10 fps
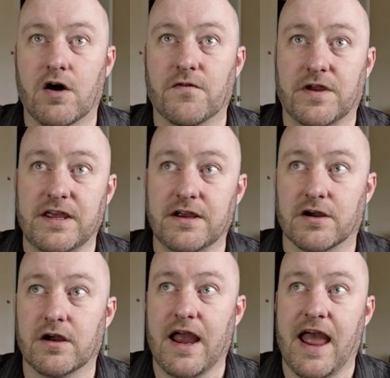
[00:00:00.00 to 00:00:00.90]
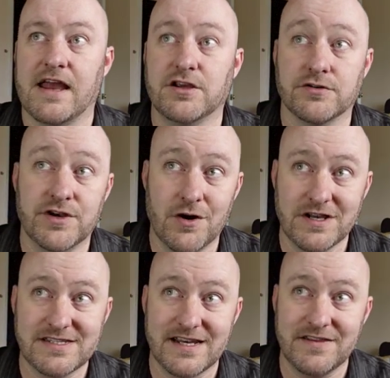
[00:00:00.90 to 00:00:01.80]
over here, and you'll
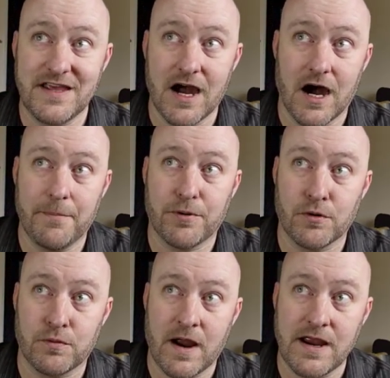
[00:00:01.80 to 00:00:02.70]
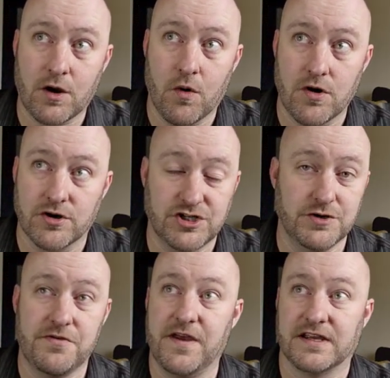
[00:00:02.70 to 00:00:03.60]
notice that in the upper right corner,
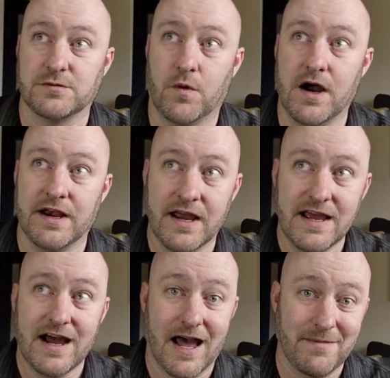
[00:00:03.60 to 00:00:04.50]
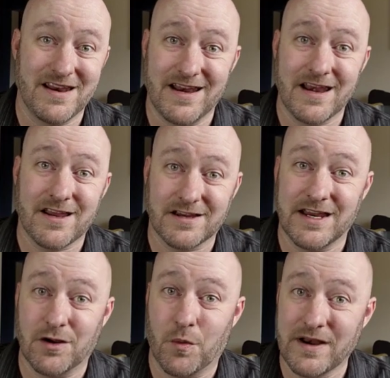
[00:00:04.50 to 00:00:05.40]
two things. One, I'm in an
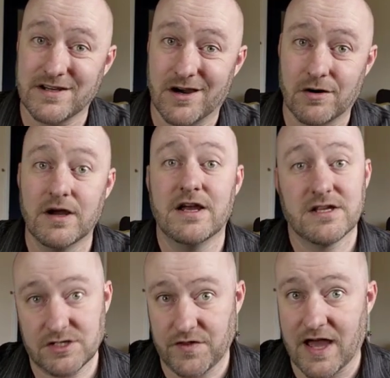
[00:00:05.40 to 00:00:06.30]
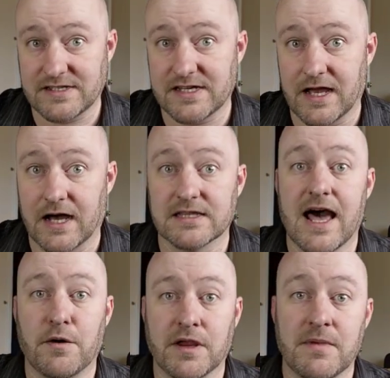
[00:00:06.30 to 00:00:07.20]
incognito window, so that's
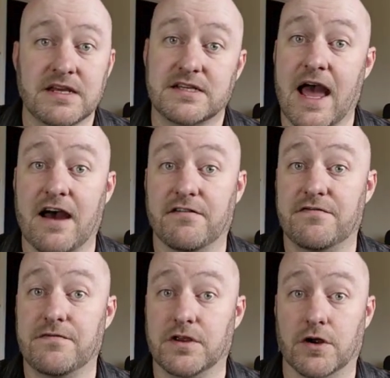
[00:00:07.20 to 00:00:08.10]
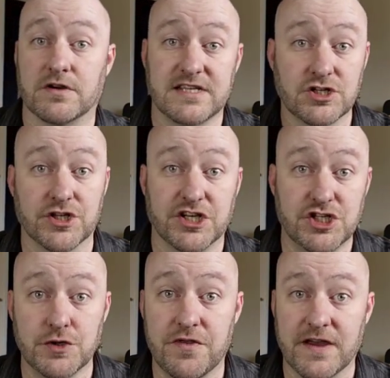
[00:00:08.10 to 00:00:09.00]
allowing me to have, you know, essentially
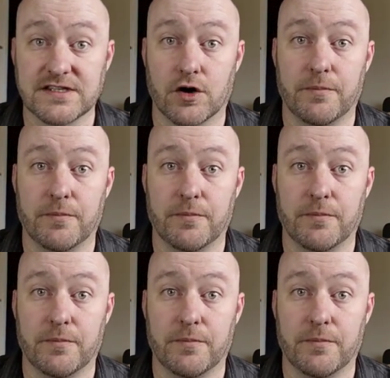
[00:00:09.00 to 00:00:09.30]
two things